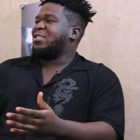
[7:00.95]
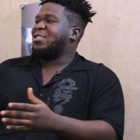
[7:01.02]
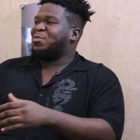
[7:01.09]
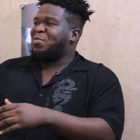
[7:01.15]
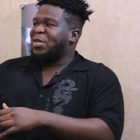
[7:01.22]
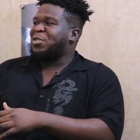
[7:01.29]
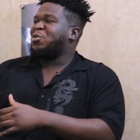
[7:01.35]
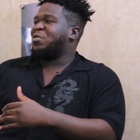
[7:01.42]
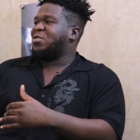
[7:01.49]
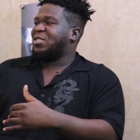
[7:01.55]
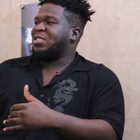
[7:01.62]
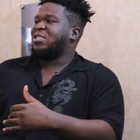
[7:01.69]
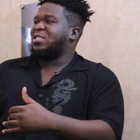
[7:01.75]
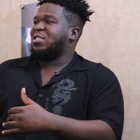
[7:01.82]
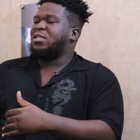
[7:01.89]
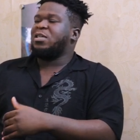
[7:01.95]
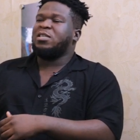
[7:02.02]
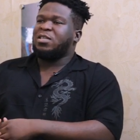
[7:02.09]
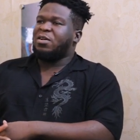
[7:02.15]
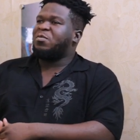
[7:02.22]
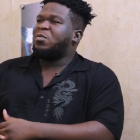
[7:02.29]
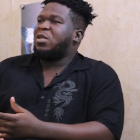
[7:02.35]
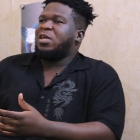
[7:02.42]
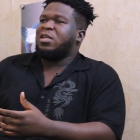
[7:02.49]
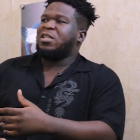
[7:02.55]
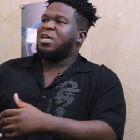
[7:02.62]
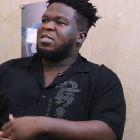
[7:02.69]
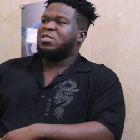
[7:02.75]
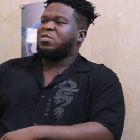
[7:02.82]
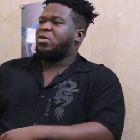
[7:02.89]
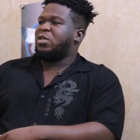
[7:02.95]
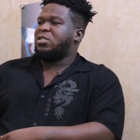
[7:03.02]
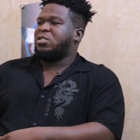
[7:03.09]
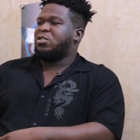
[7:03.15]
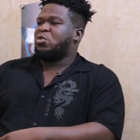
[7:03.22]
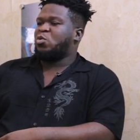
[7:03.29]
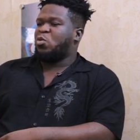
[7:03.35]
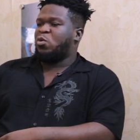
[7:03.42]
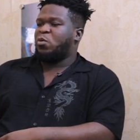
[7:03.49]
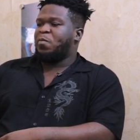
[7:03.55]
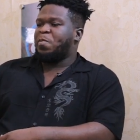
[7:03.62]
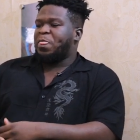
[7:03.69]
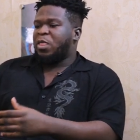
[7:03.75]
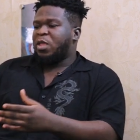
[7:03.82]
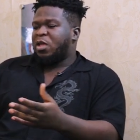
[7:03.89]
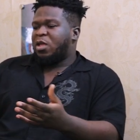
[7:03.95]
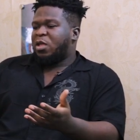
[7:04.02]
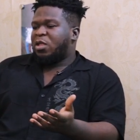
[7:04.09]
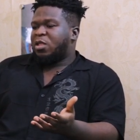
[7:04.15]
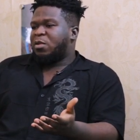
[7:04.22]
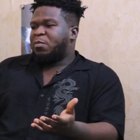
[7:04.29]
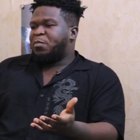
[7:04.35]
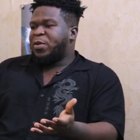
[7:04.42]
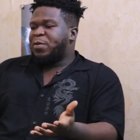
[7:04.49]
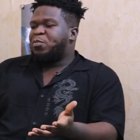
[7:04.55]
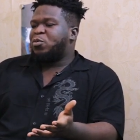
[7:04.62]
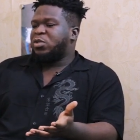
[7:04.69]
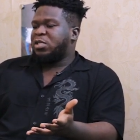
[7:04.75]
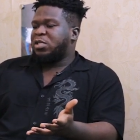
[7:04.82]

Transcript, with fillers: in the yeah. space of 16 years i feel like that's crazy so people